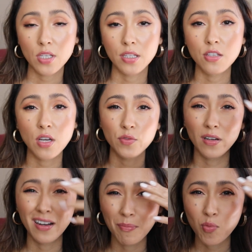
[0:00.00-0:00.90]
I think you have to
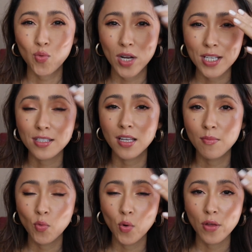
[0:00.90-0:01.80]
kind of like press
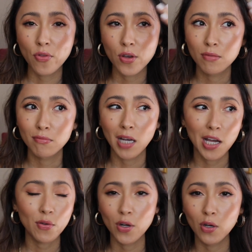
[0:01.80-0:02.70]
them with, I
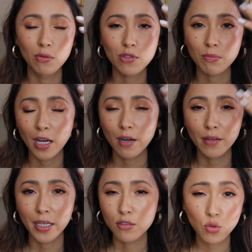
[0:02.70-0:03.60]
don't know, some kind of
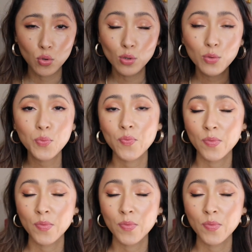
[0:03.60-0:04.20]
like tool.